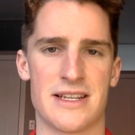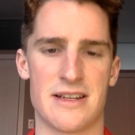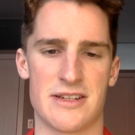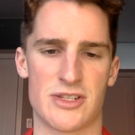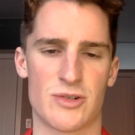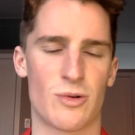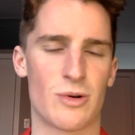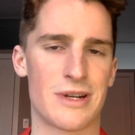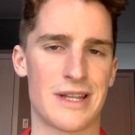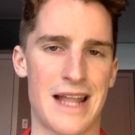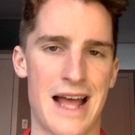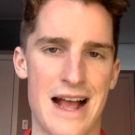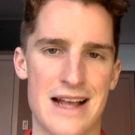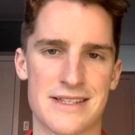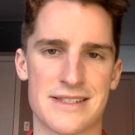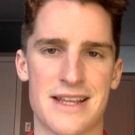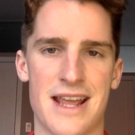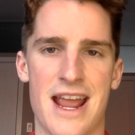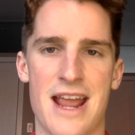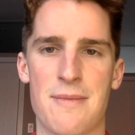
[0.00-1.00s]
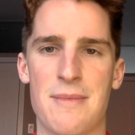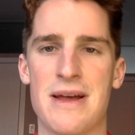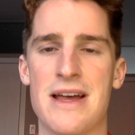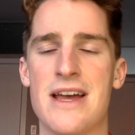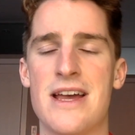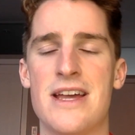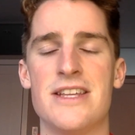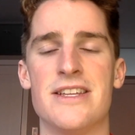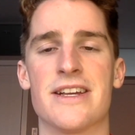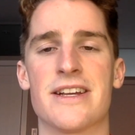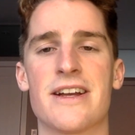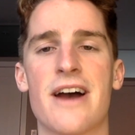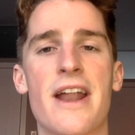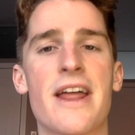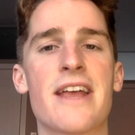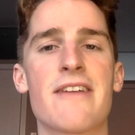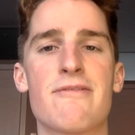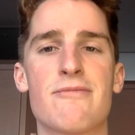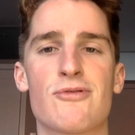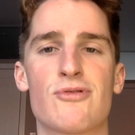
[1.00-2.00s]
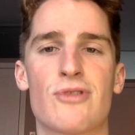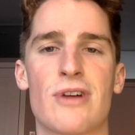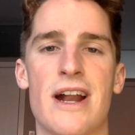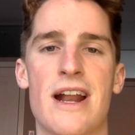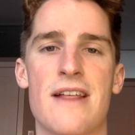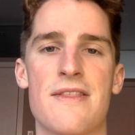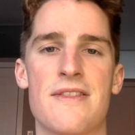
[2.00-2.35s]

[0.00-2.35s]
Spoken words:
He scored last game. You got to give him credit.